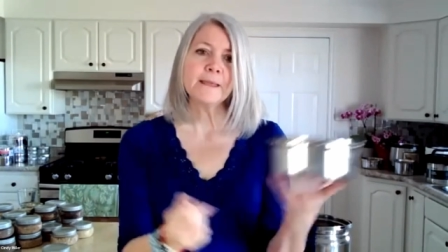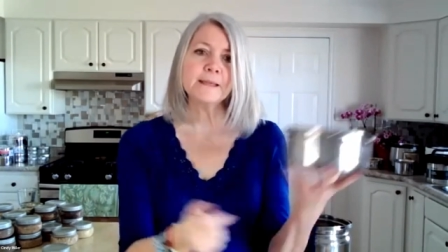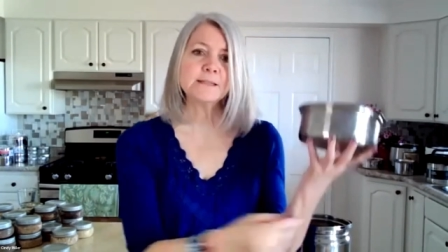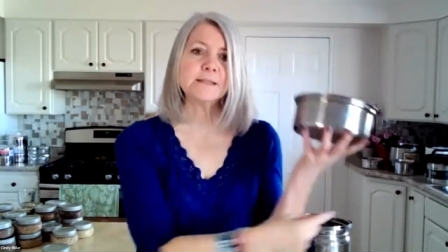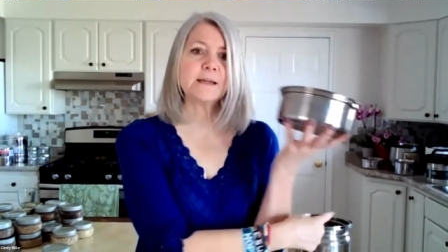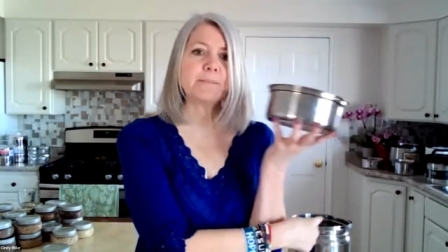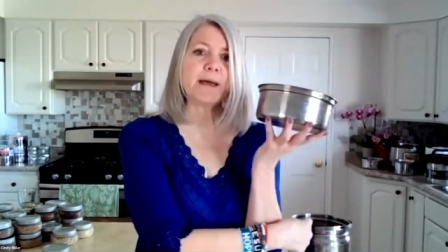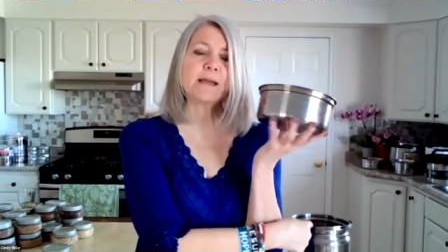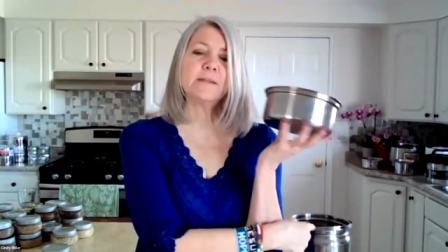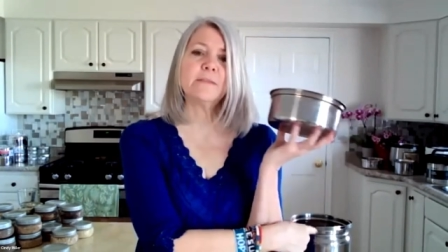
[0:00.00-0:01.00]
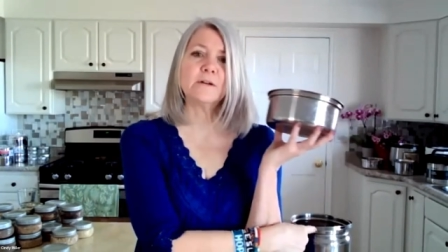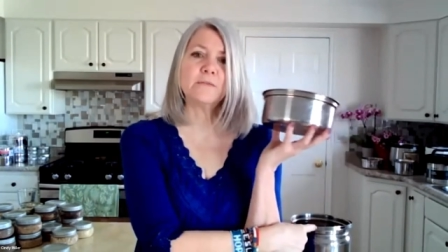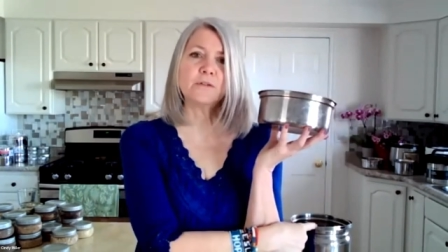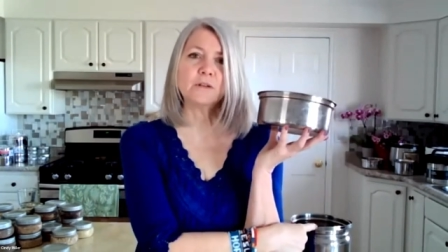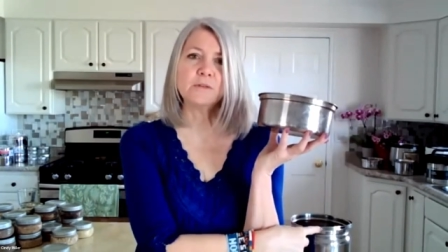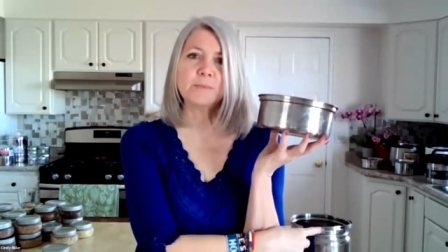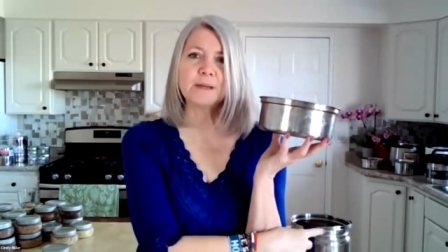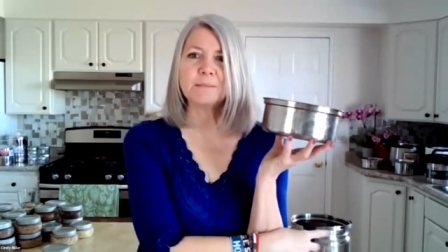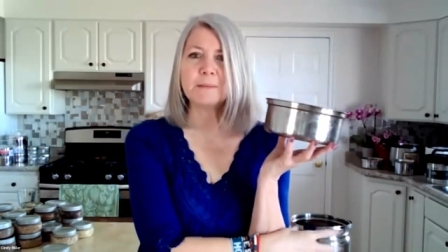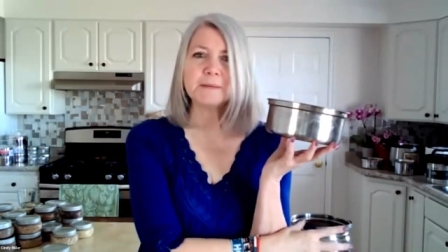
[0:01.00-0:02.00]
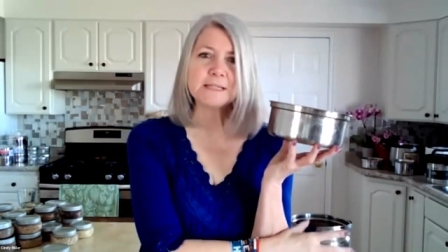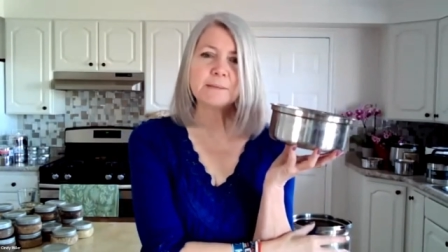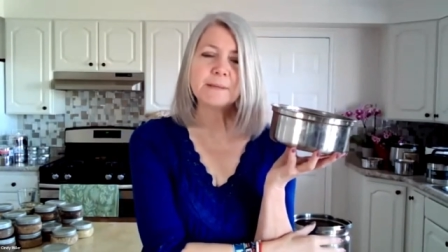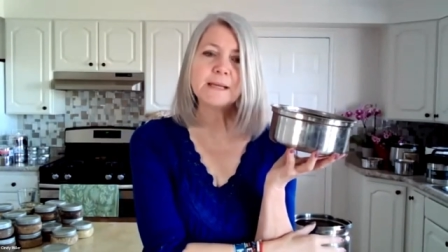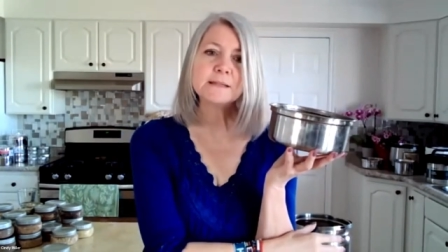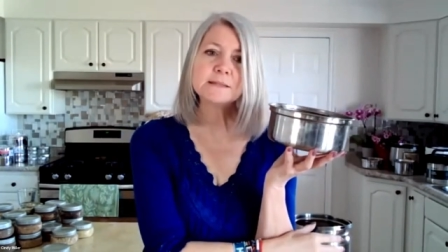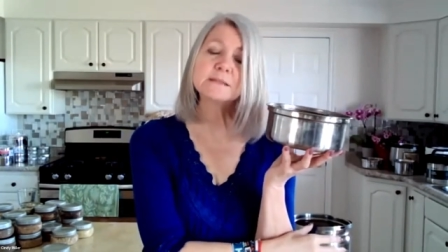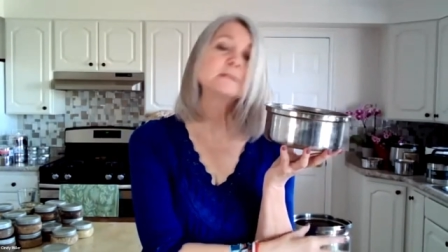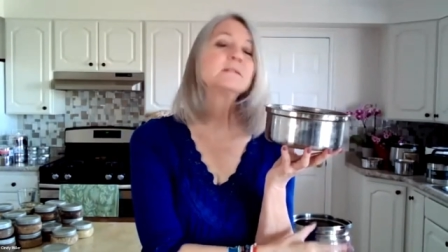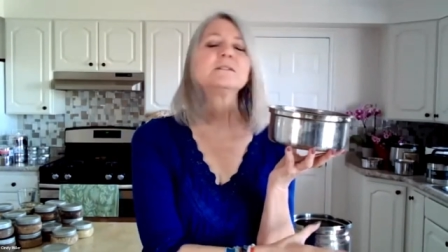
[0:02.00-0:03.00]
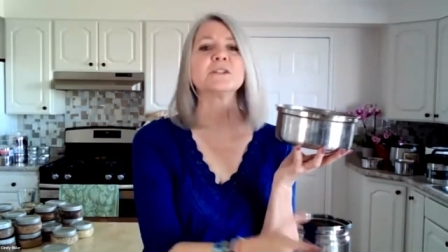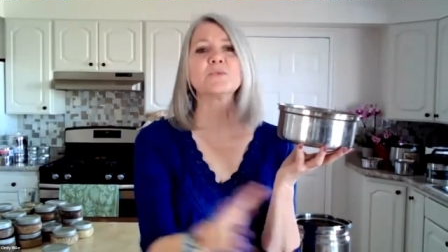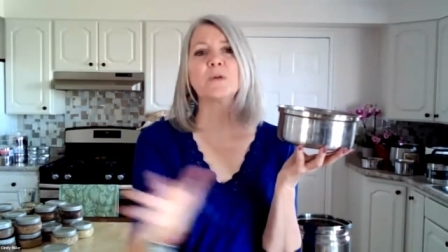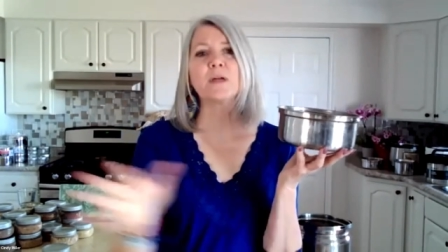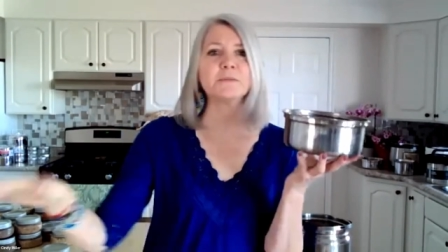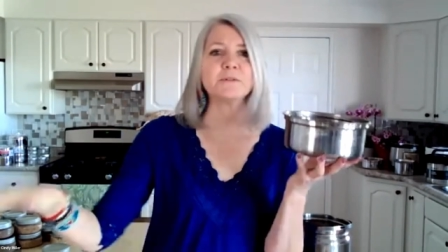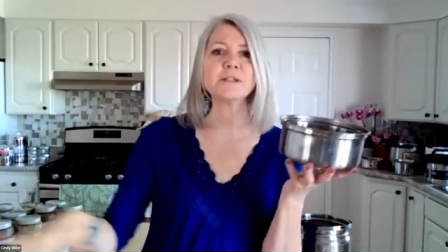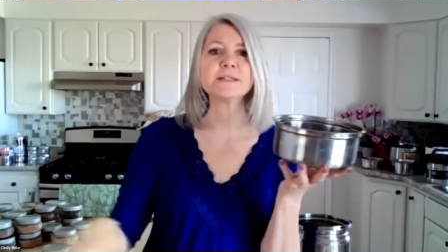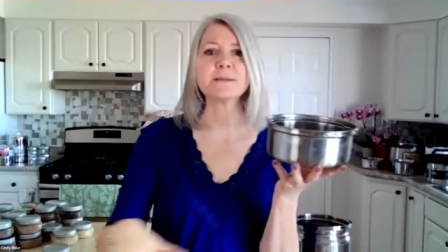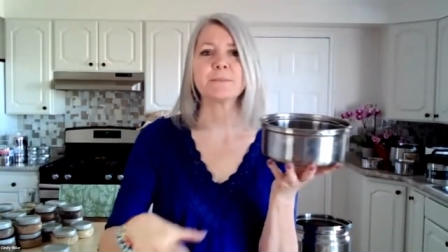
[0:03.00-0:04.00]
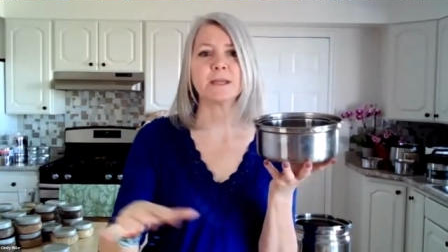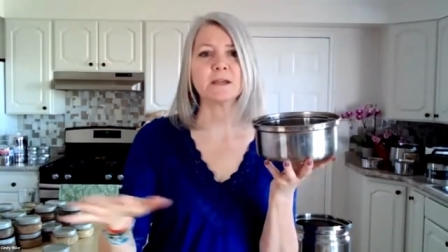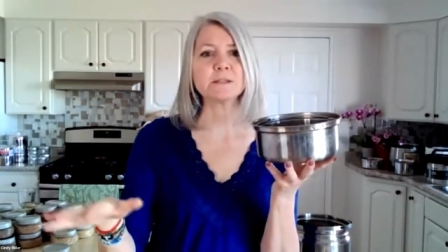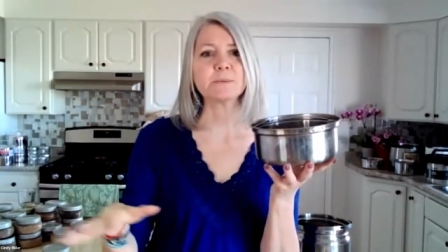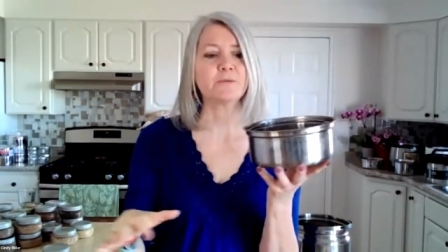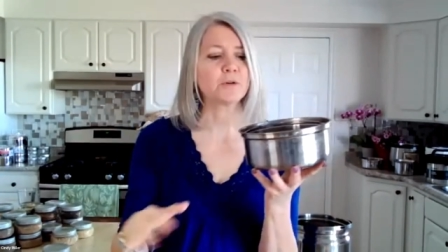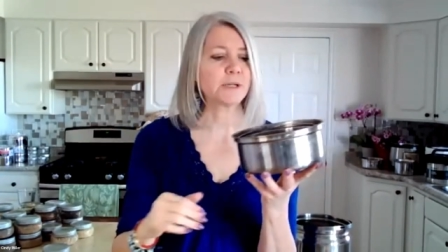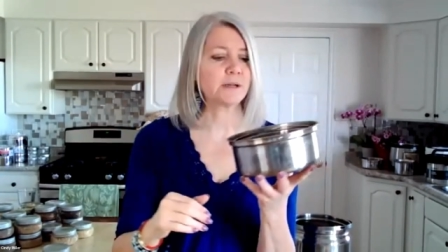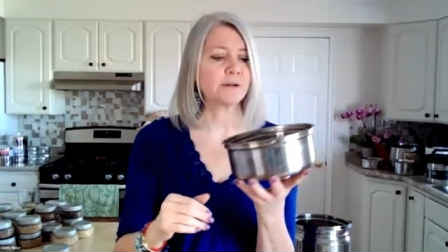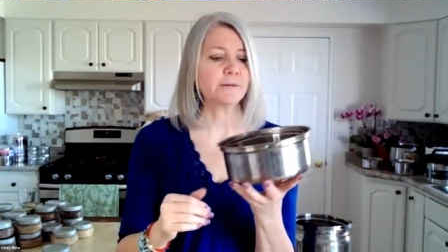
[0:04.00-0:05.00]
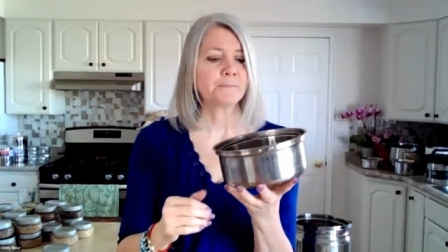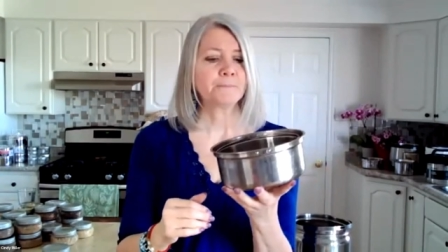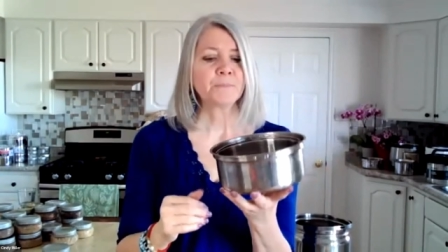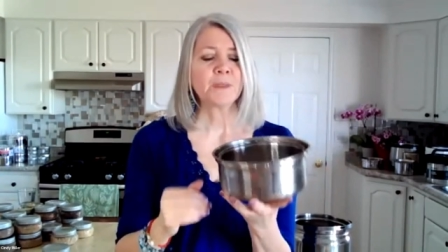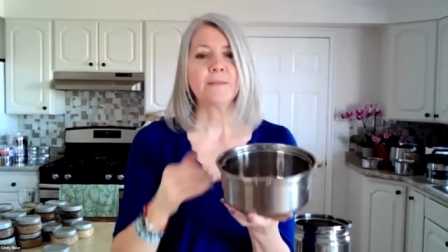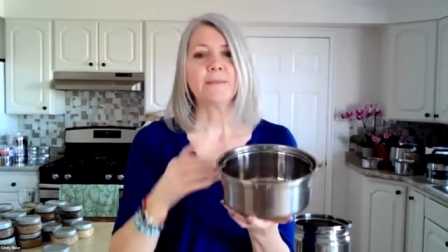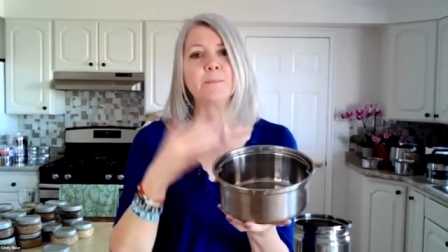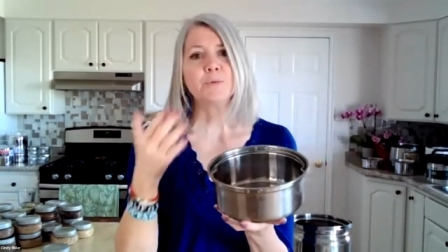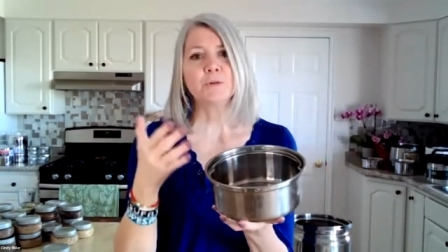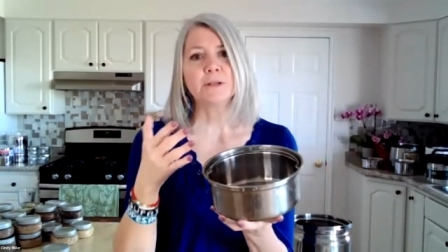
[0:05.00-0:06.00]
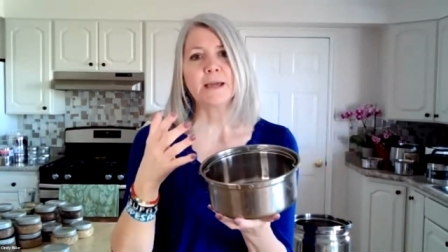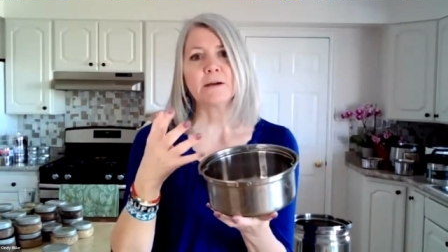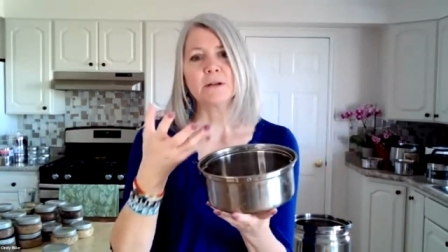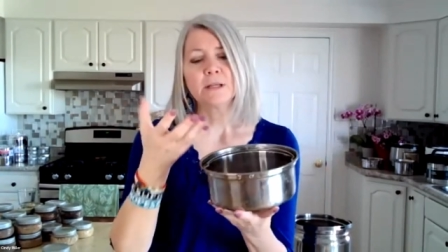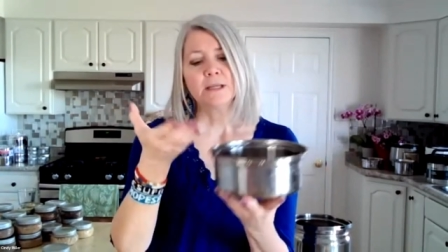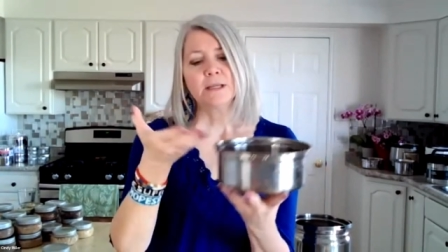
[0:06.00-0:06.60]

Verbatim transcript: and stick it back in there for a little bit, maybe 10 minutes just while I'm doing something else before dinner and then pull it out.